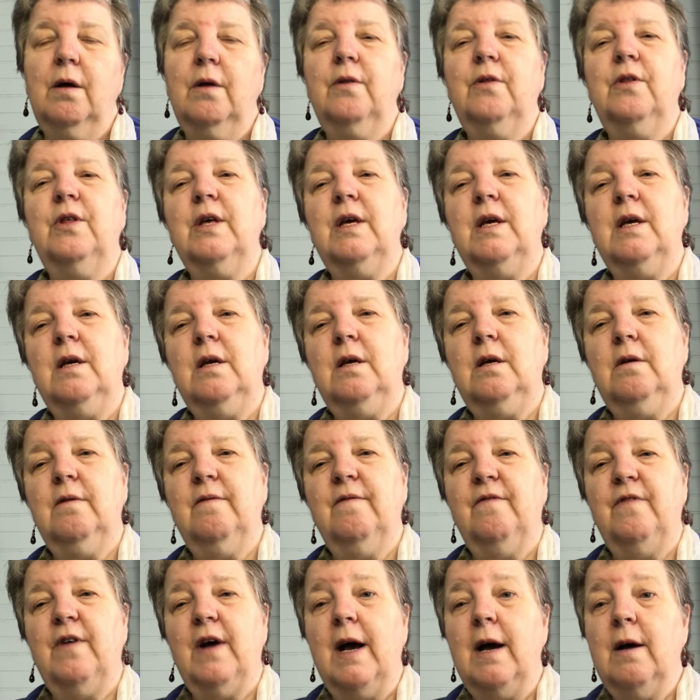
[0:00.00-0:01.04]
the
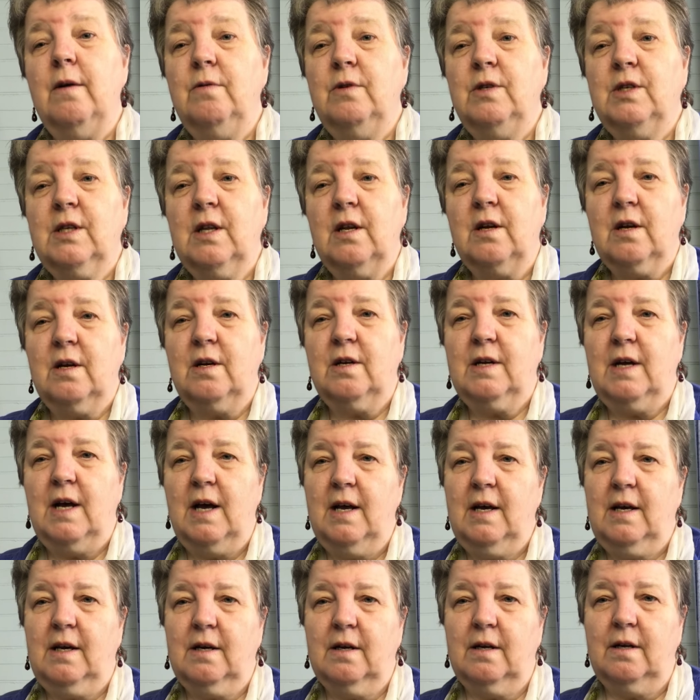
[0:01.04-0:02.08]
vows that are
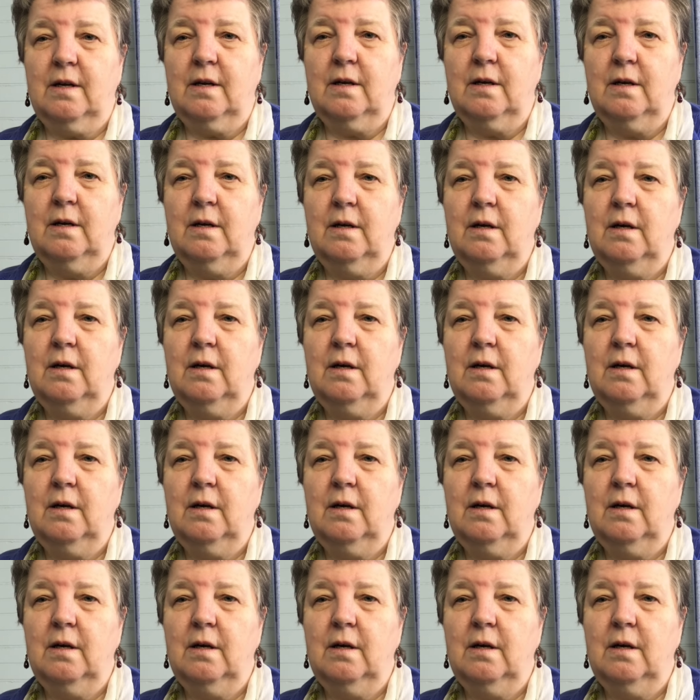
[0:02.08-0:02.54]
taken